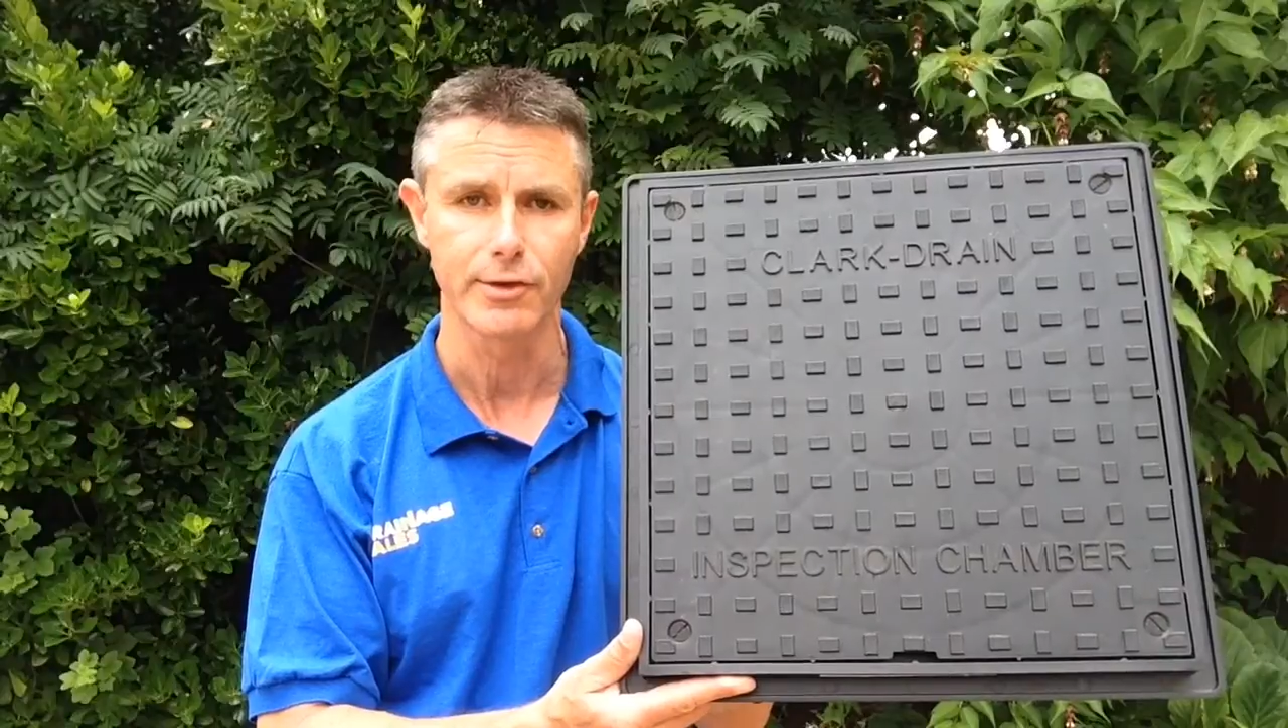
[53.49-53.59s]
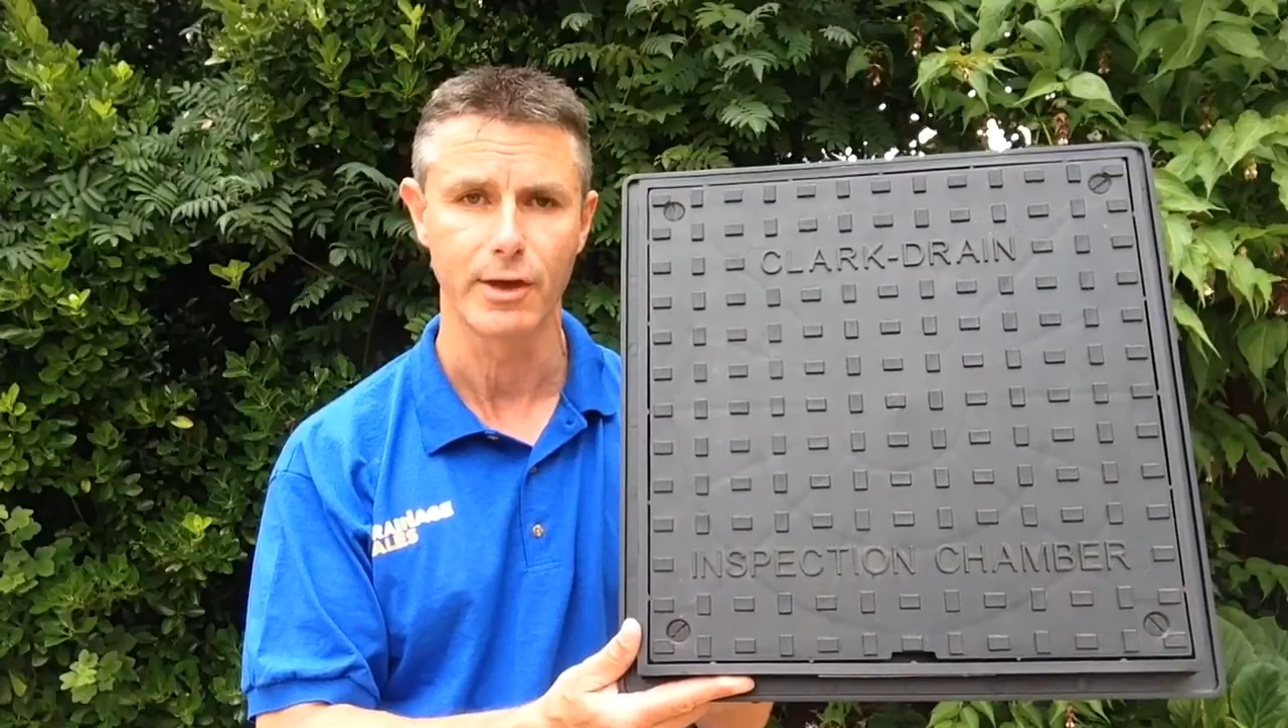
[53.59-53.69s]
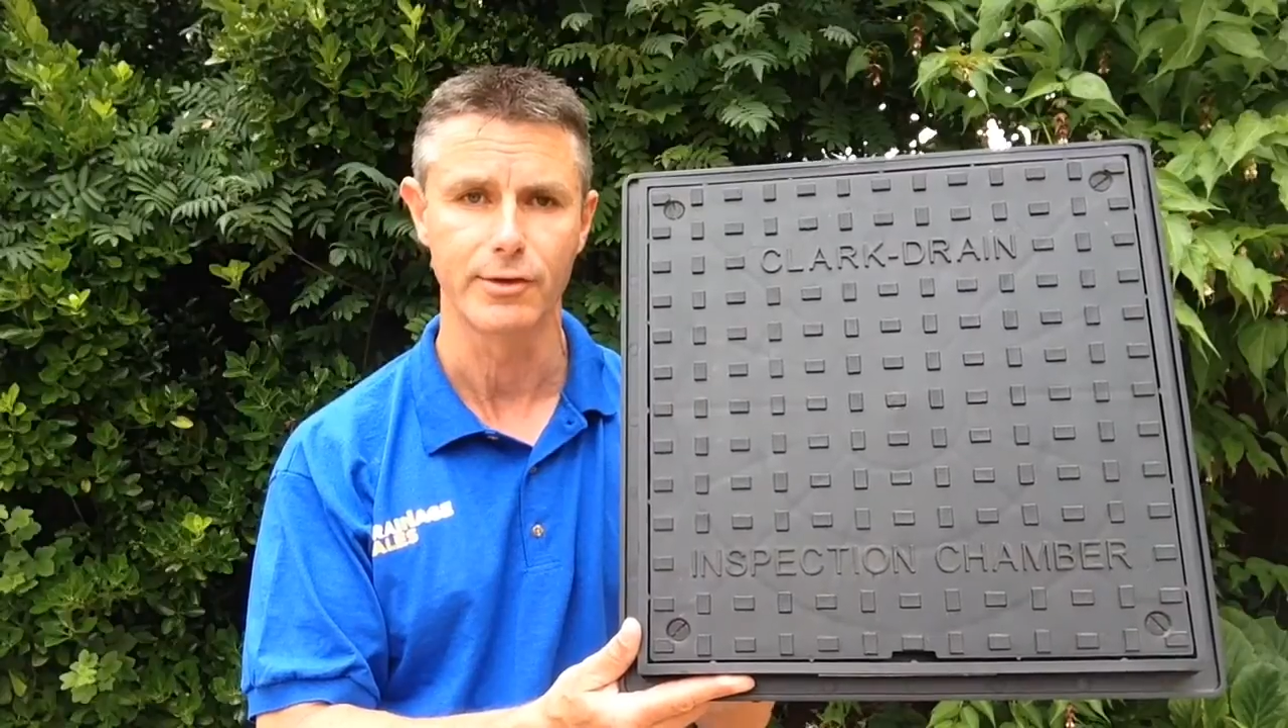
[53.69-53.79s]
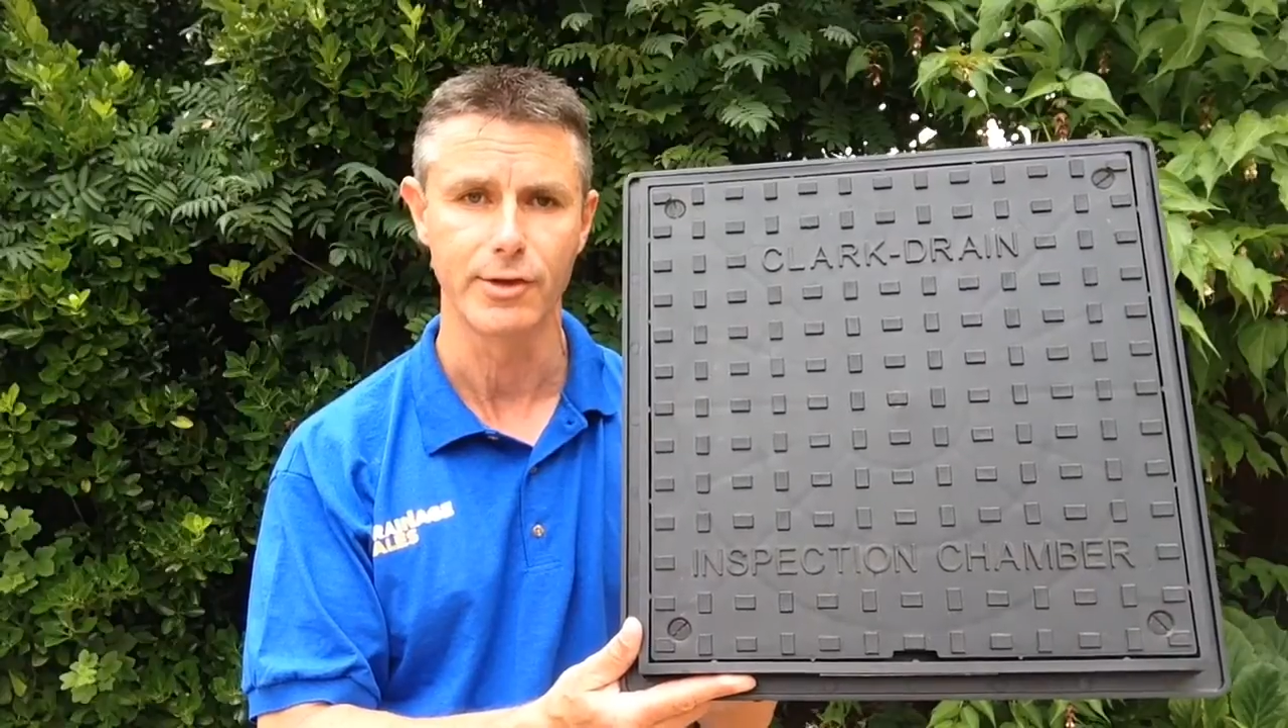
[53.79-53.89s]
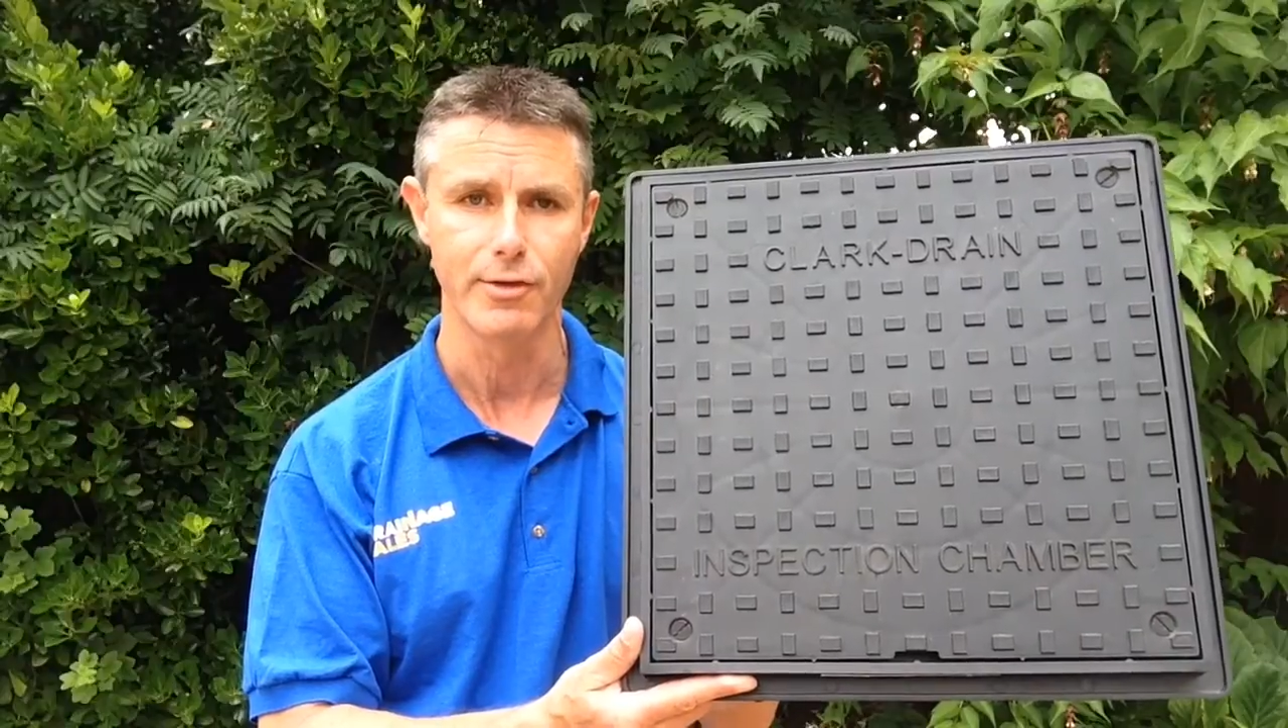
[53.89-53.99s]

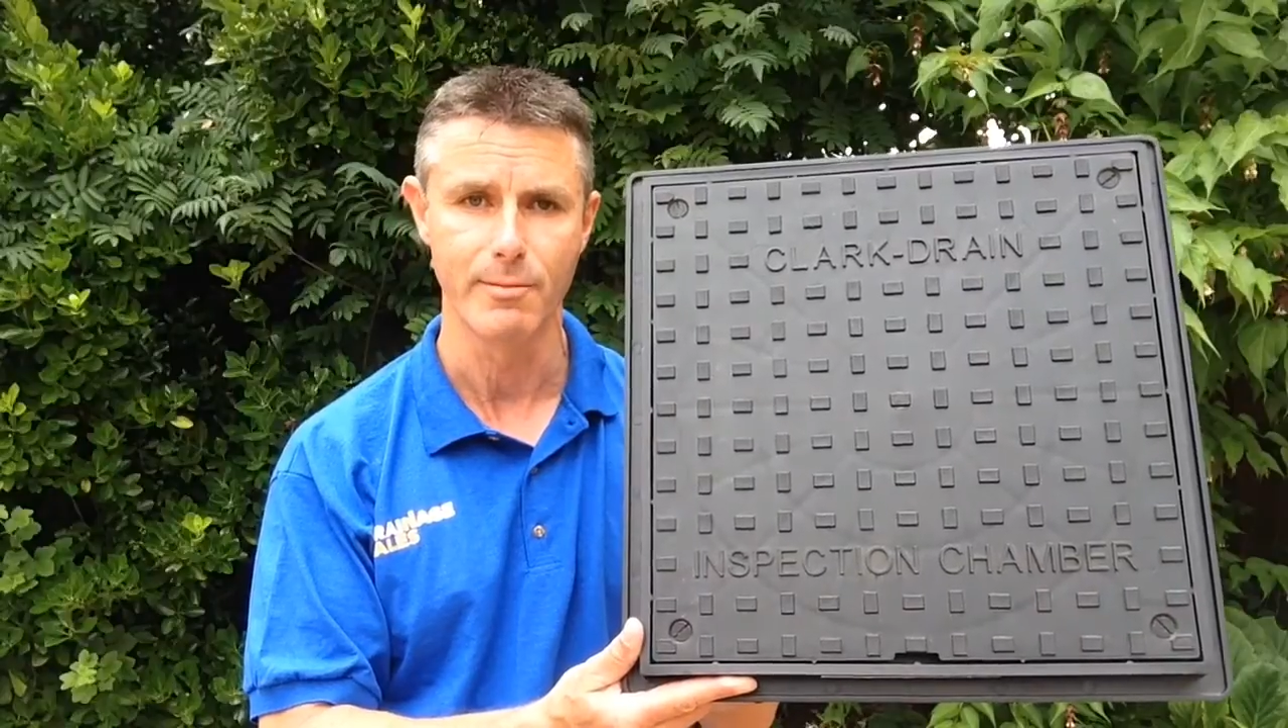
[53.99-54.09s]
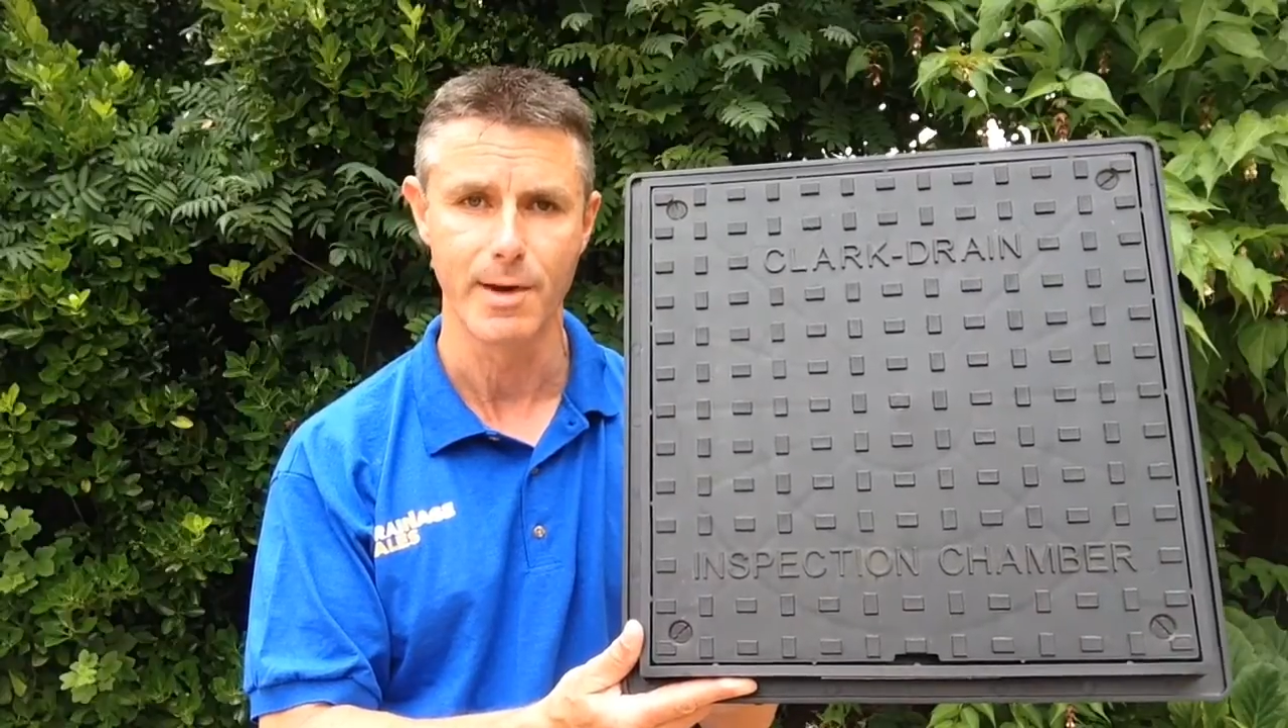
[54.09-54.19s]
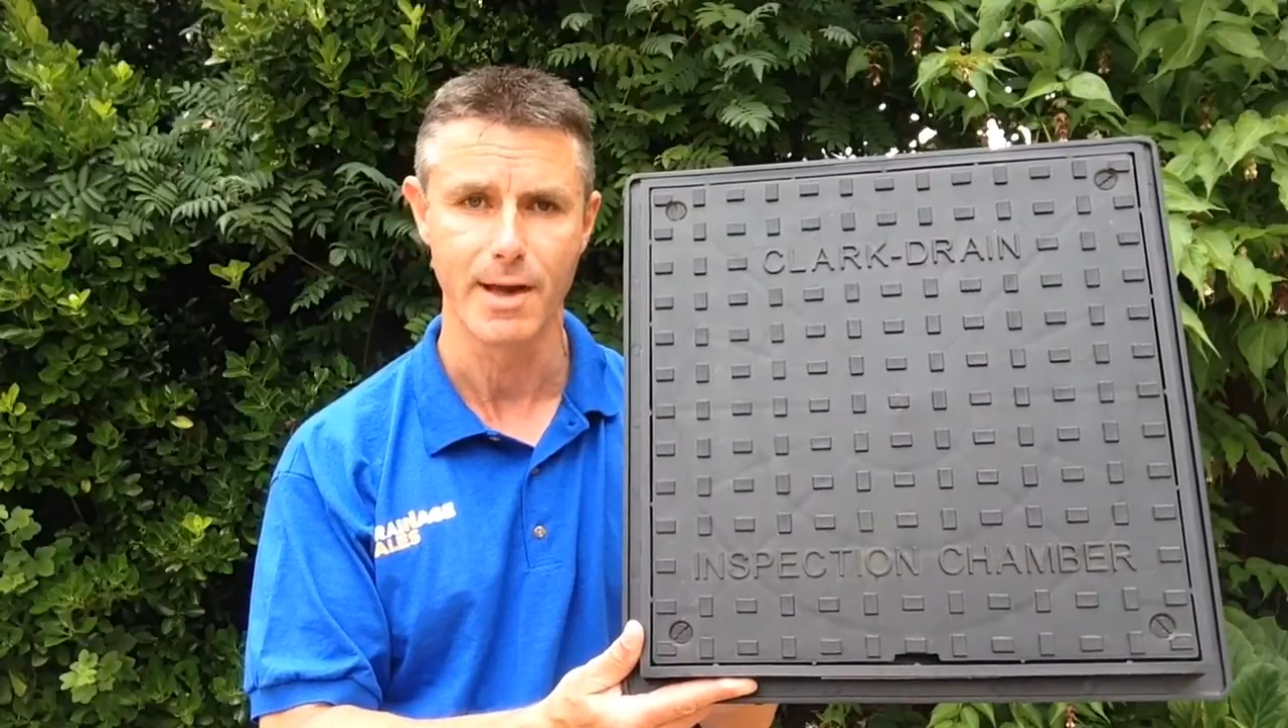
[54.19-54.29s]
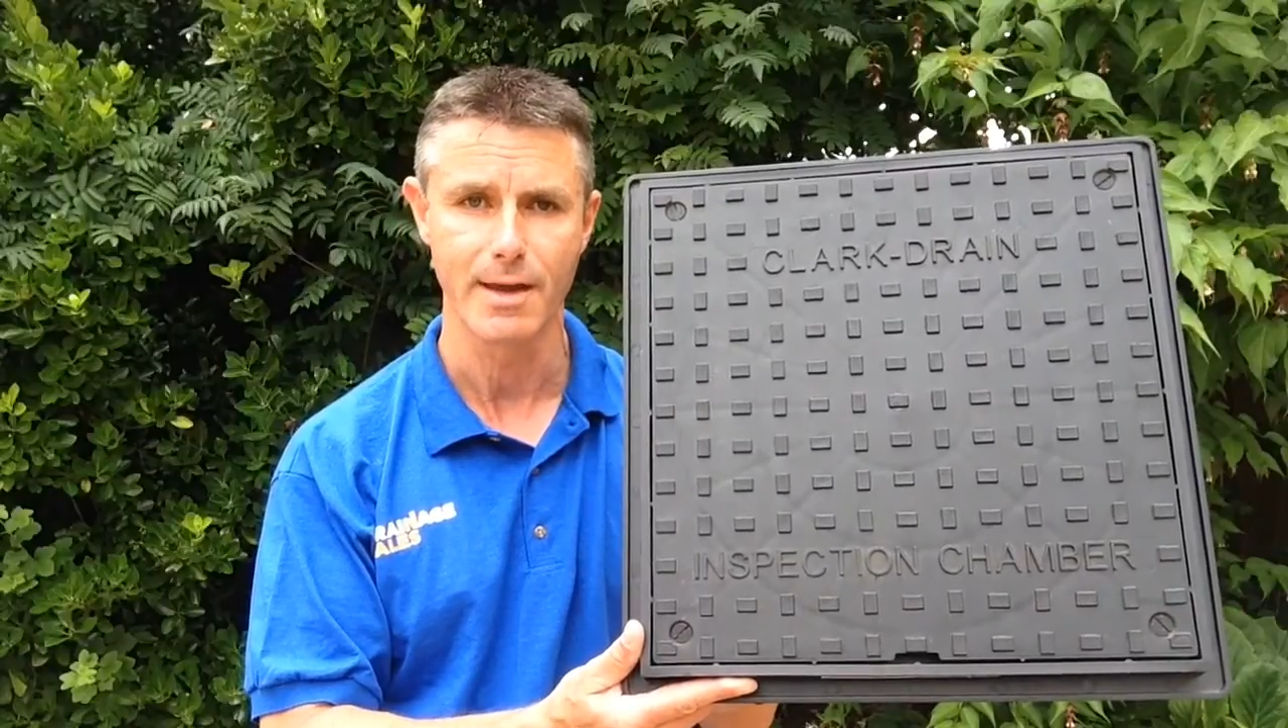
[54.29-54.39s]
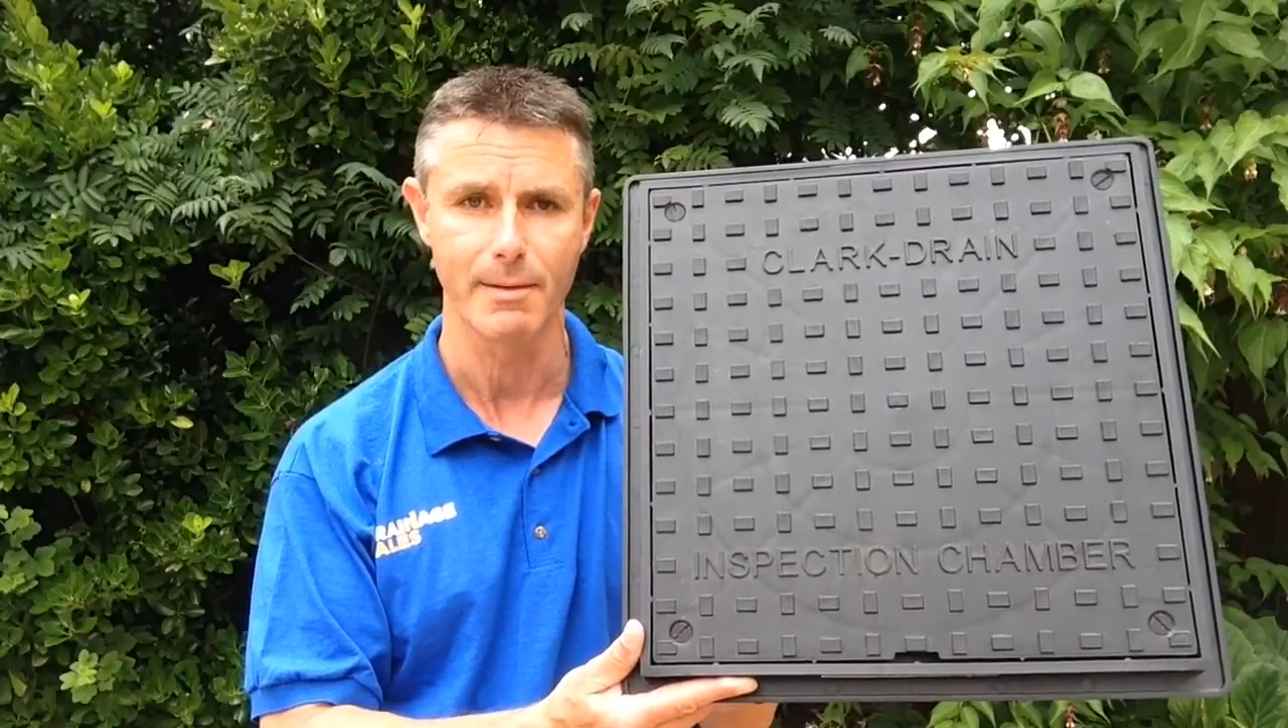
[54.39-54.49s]
so to you and me,